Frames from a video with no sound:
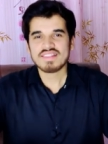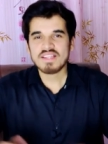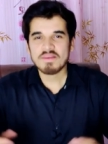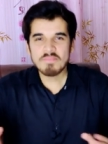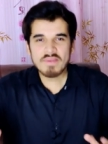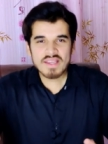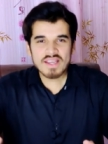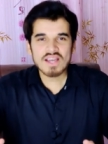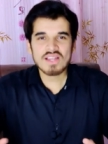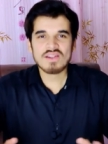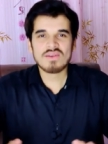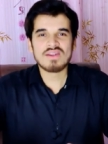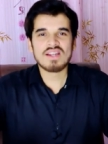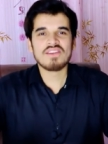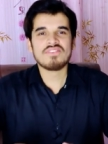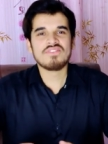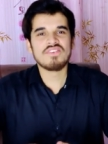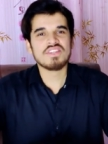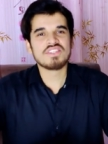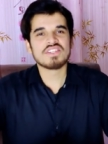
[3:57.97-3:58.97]
The Mega Low
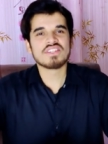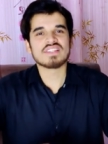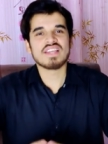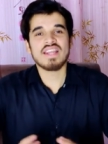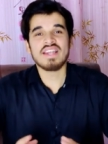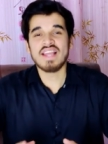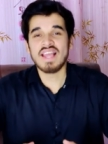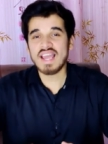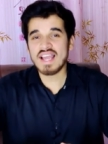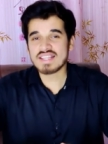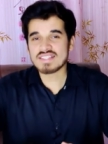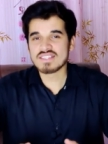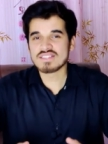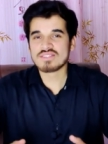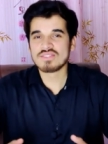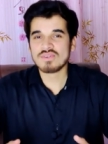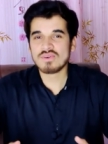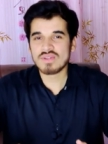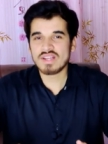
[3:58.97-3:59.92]
Light feature enhances low